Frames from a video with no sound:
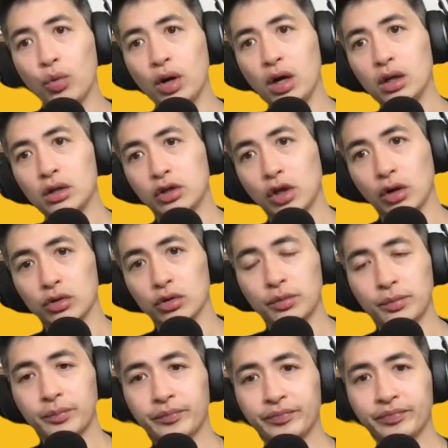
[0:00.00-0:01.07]
what was the Independence
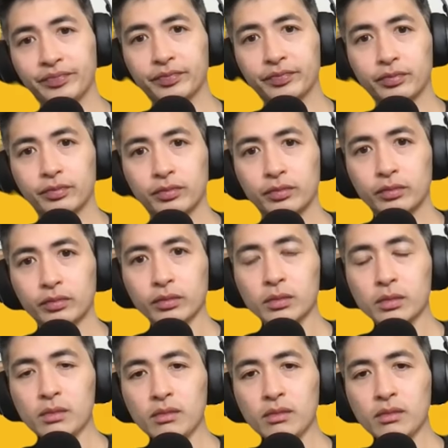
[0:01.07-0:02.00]
Day song? That had a big one too,